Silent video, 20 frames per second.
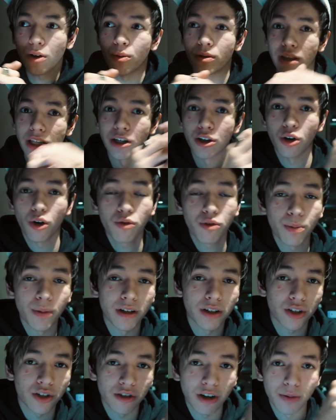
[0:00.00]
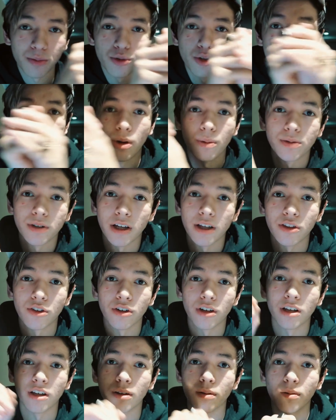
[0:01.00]
when they go from Instagram to your website,
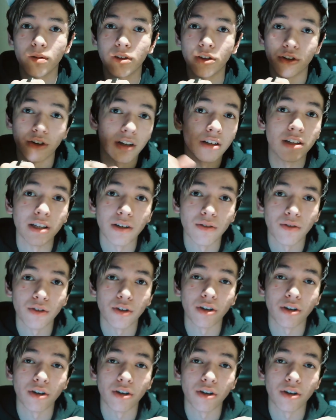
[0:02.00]
they're gonna leave.